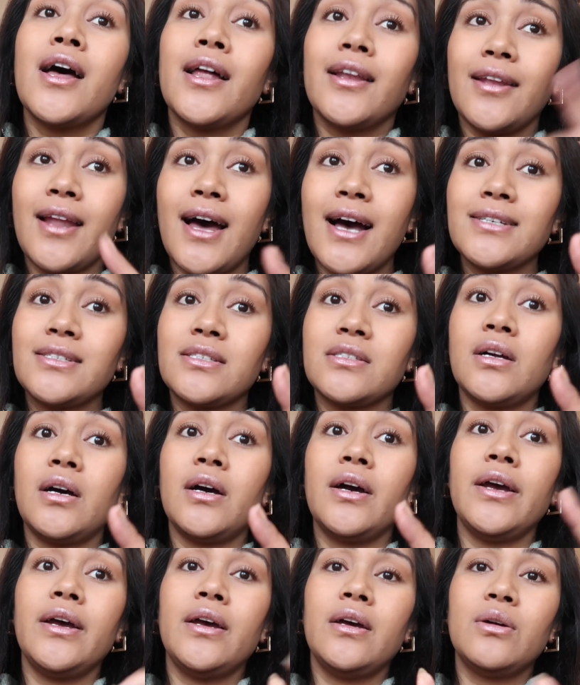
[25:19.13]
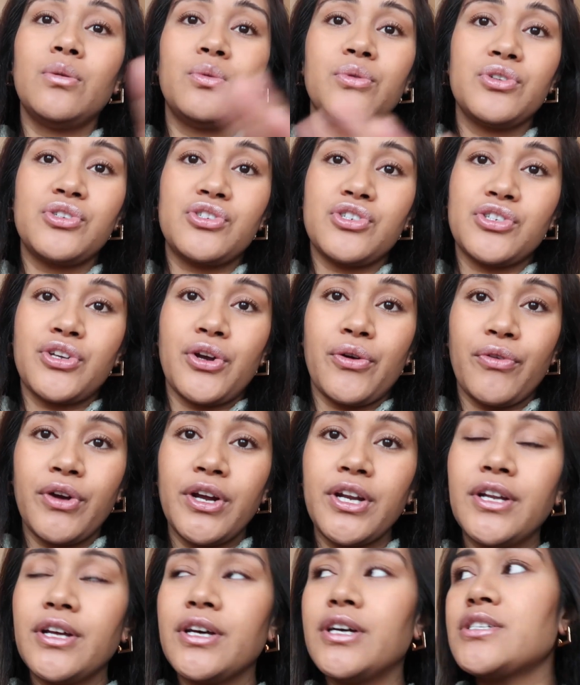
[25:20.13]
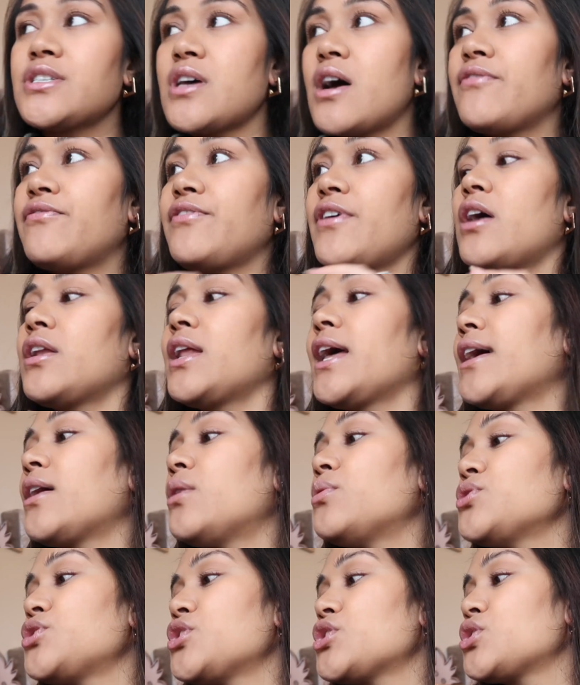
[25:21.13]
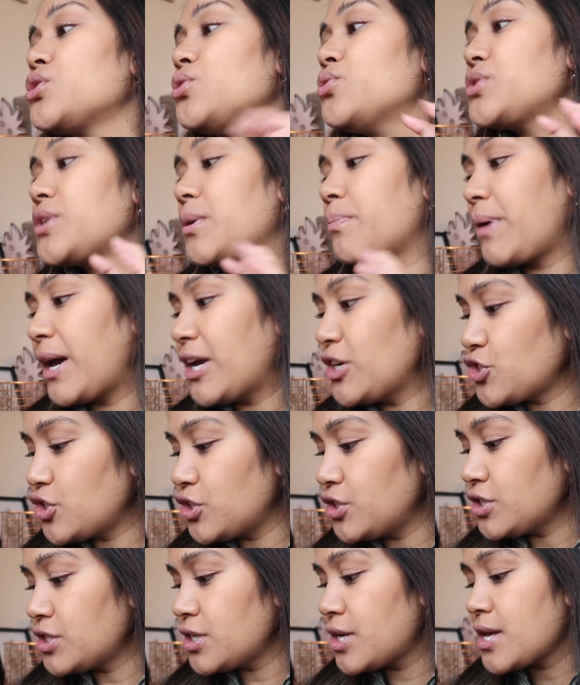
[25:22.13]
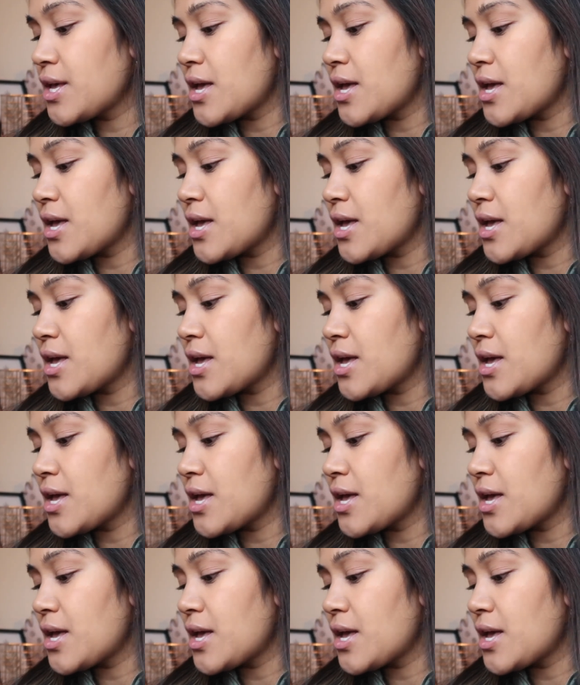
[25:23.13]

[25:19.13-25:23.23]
Last night it was just horrendous. I felt like I was just losing patience,